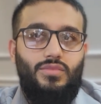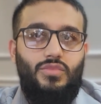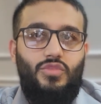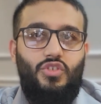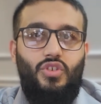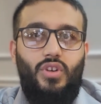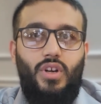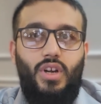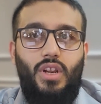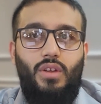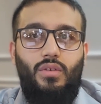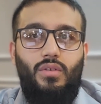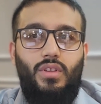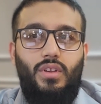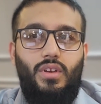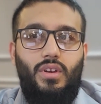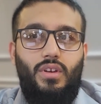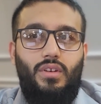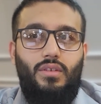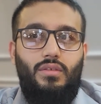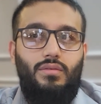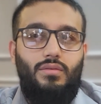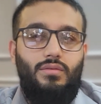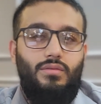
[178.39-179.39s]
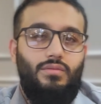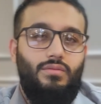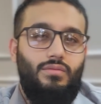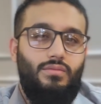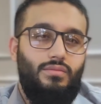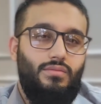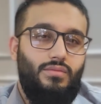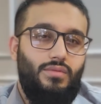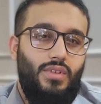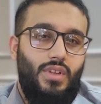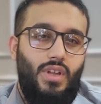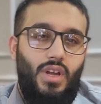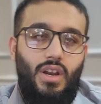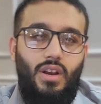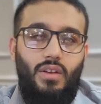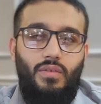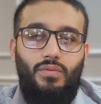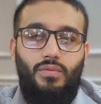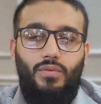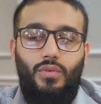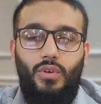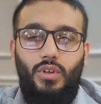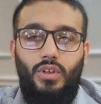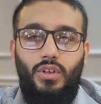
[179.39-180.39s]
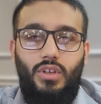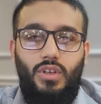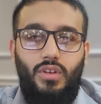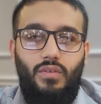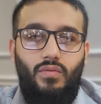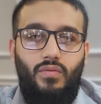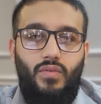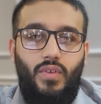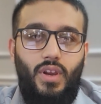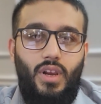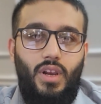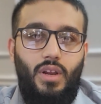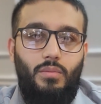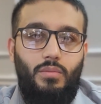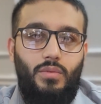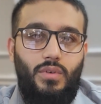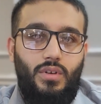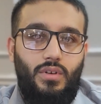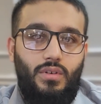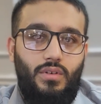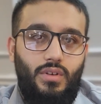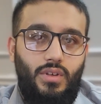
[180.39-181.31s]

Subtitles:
trading with not a fully developed